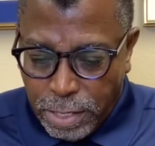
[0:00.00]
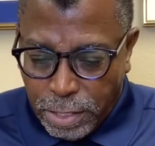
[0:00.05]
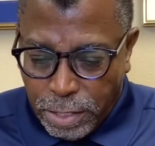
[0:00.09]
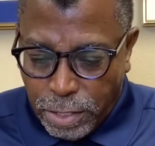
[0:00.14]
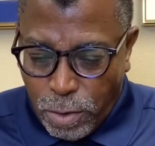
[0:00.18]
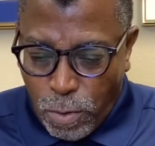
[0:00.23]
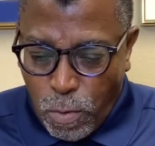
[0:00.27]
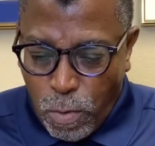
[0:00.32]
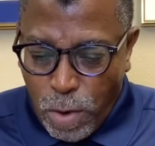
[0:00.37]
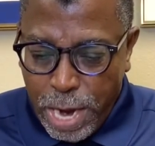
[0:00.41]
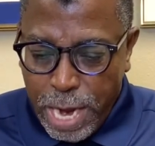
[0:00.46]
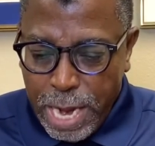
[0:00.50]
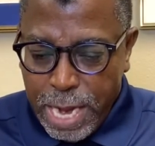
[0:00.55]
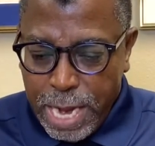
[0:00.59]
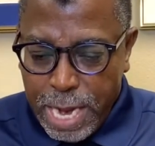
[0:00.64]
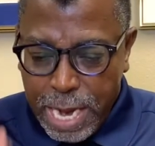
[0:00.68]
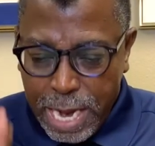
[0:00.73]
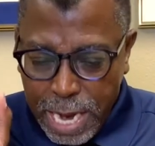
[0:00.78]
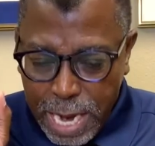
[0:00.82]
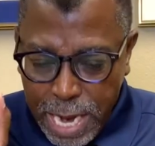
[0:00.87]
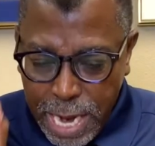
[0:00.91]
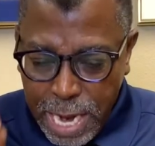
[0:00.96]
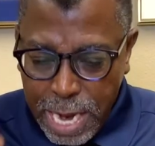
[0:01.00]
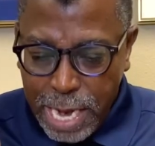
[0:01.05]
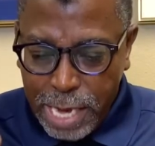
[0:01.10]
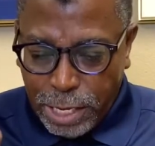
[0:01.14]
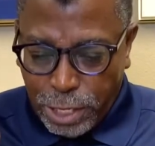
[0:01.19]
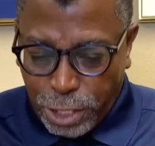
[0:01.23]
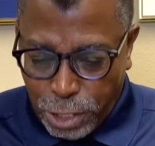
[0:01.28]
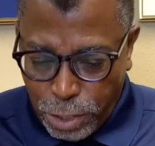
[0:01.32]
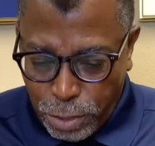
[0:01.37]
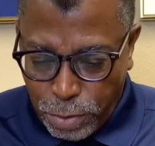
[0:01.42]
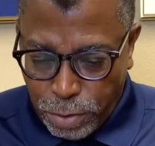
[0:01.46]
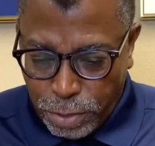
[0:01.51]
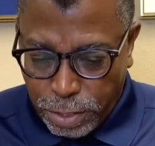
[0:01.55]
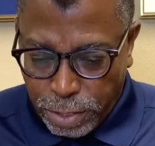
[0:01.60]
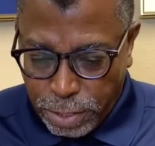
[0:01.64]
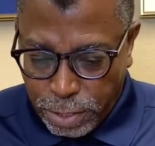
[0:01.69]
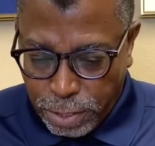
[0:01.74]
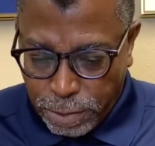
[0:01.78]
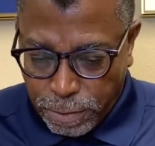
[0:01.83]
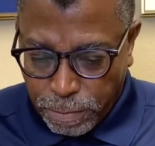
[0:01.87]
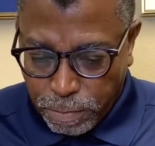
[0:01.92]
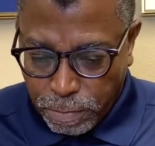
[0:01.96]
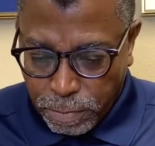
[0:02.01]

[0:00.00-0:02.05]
the way he chooses.